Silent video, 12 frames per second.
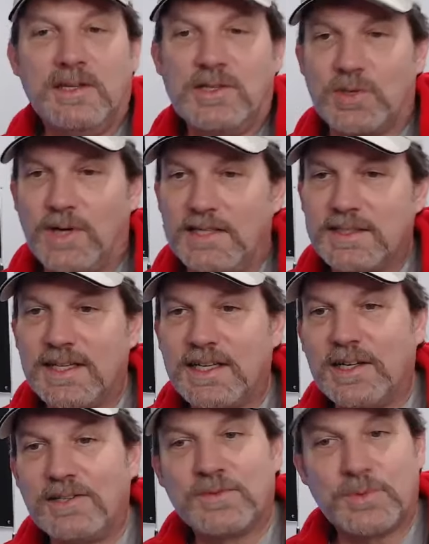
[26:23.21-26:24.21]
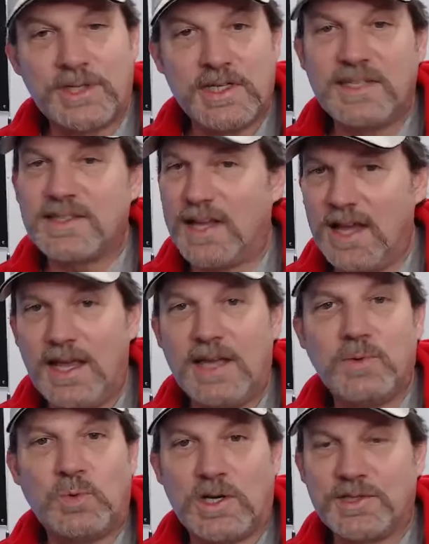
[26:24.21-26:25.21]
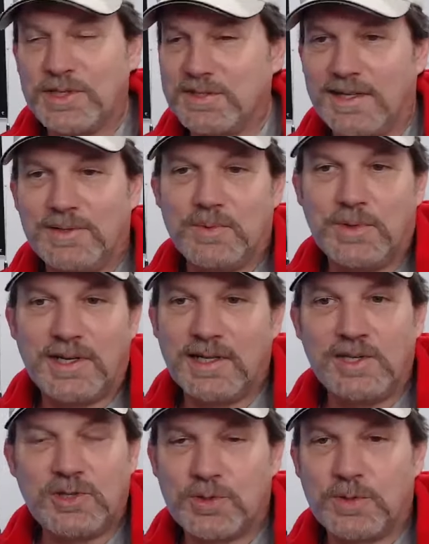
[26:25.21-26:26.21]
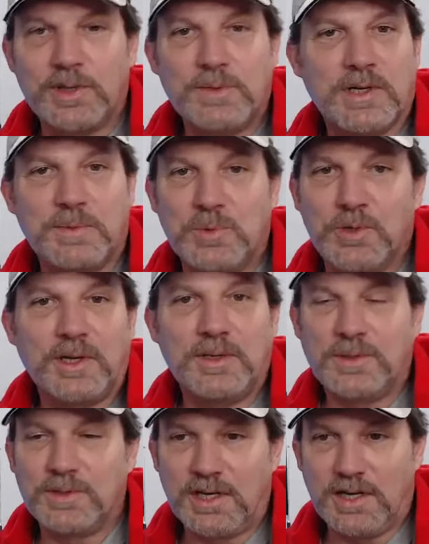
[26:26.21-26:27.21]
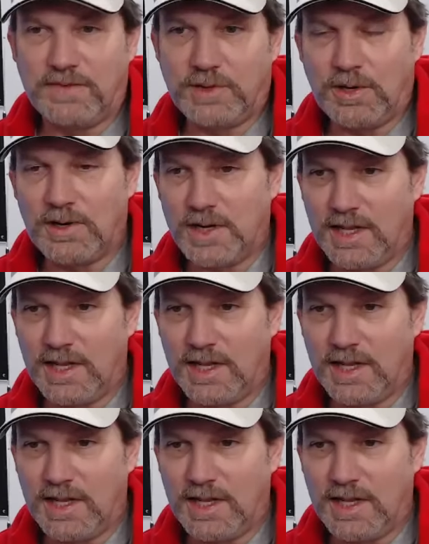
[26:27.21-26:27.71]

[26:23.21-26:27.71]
So I take off rings and watches. I don't wear any jewelry when I'm working on a golf cart.